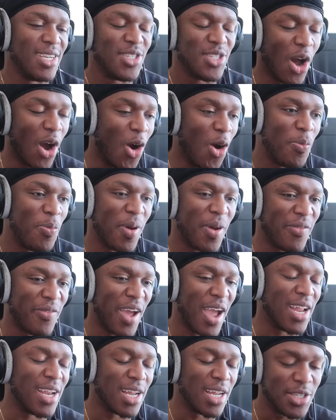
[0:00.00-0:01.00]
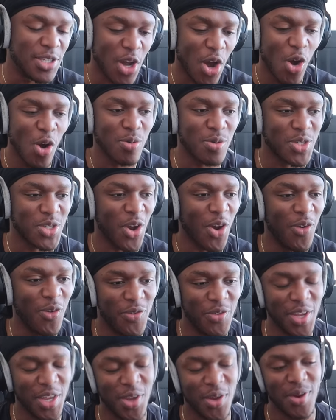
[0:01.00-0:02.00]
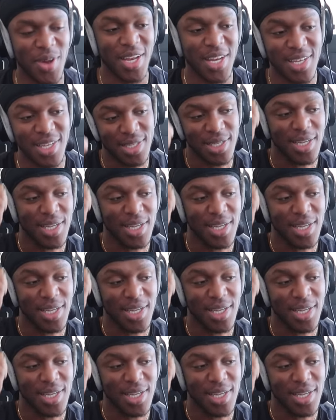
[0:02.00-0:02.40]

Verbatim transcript: a dope event, a dope show for you, and